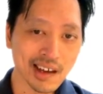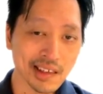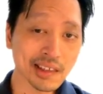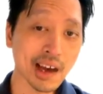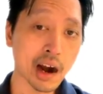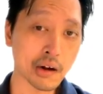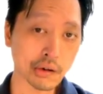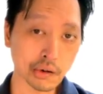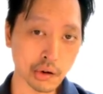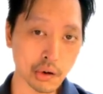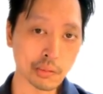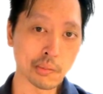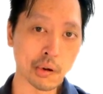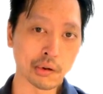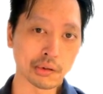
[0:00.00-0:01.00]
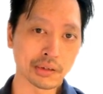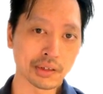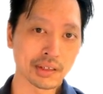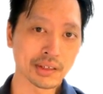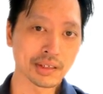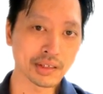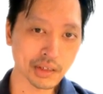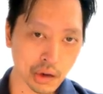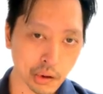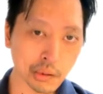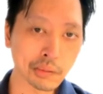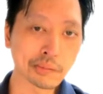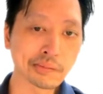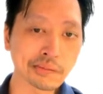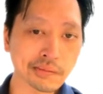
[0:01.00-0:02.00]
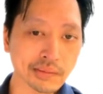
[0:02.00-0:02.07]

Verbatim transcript: thyroid hormone so